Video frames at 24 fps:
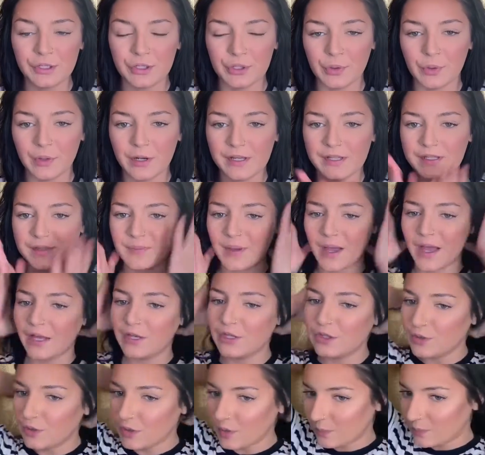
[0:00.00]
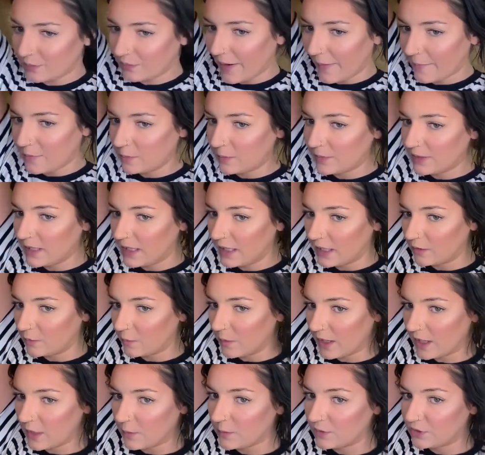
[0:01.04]
short as mine, you could probably get
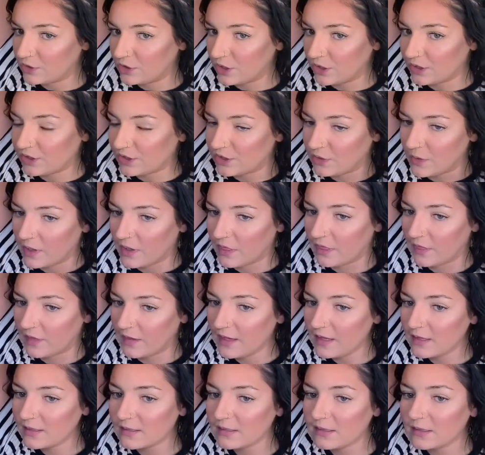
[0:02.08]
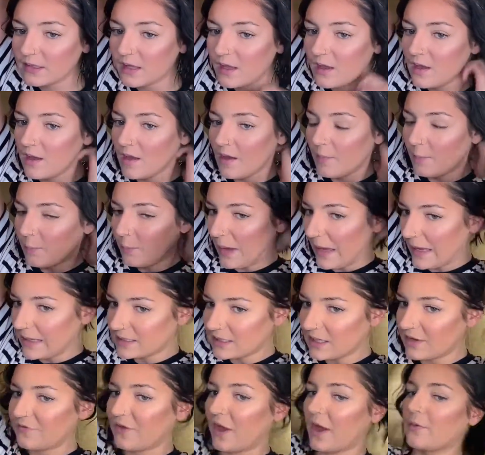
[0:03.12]
away with just doing this.
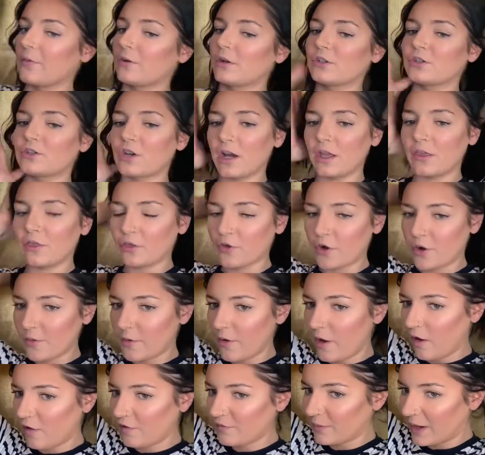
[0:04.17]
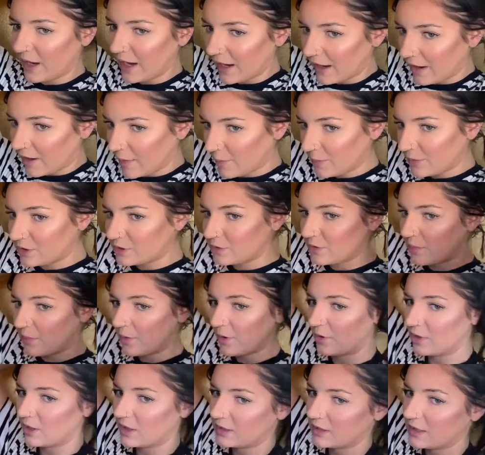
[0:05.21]
But if I were to try and throw all of my hair up into a
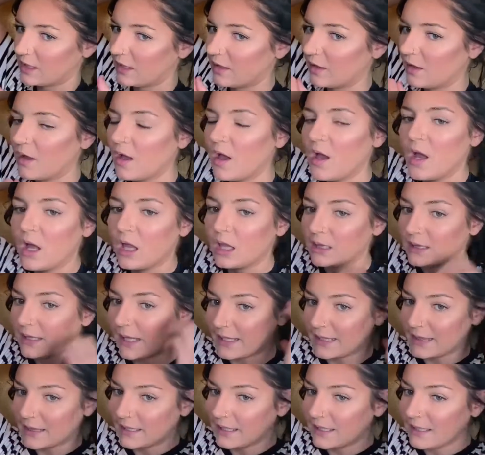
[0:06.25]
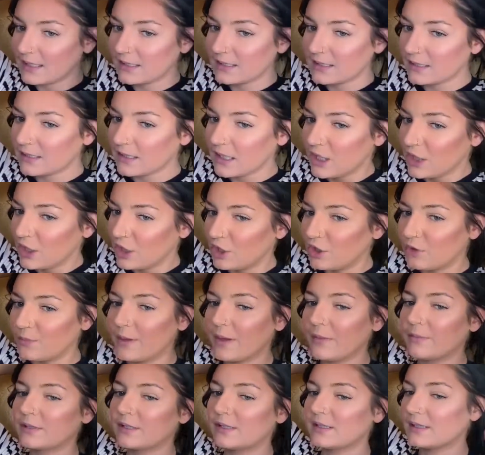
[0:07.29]
ponytail like this, you'd be
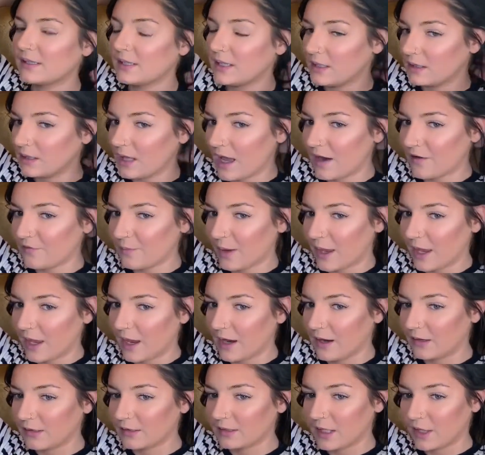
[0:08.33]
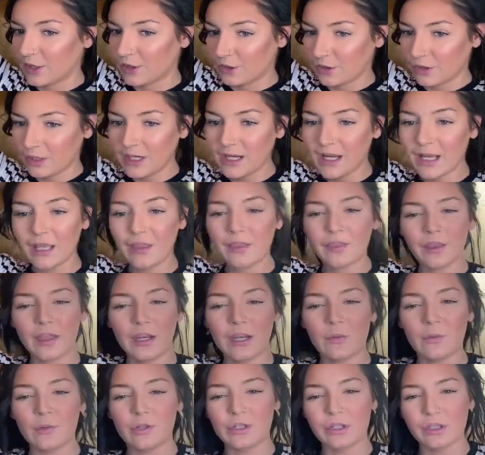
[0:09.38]
able to see a lot of my hairs underneath and
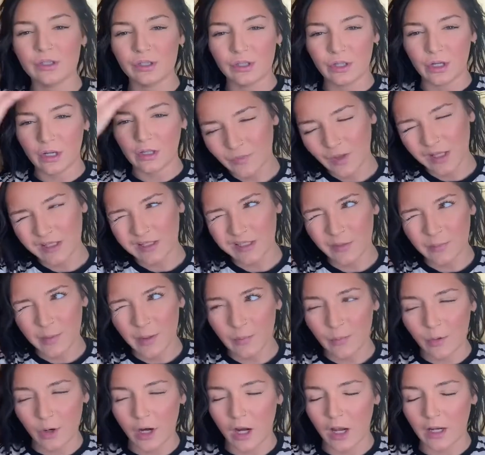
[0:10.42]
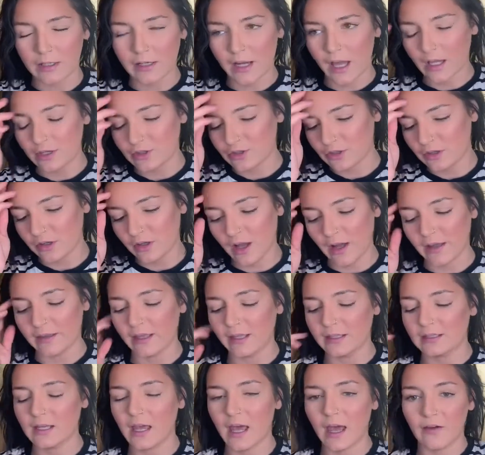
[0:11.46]
it would just look a little bit more unnatural. I
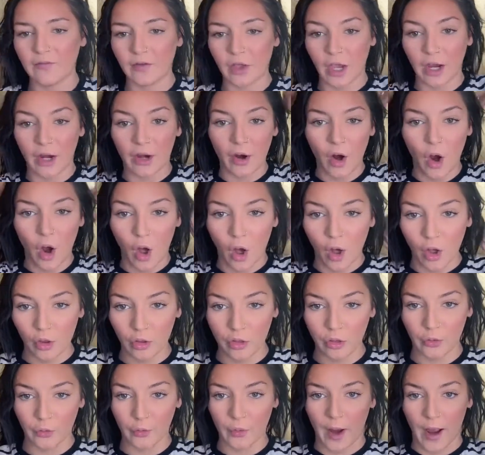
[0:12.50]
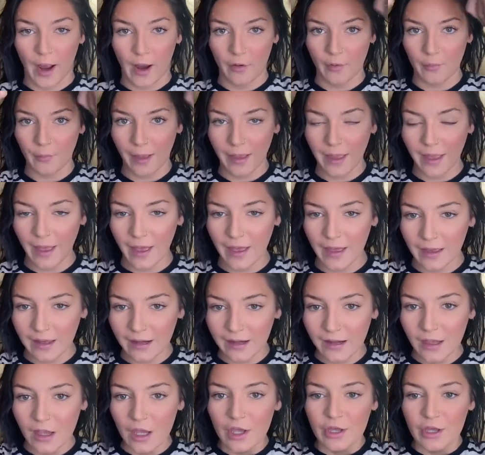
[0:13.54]
like to have hair all throughout my head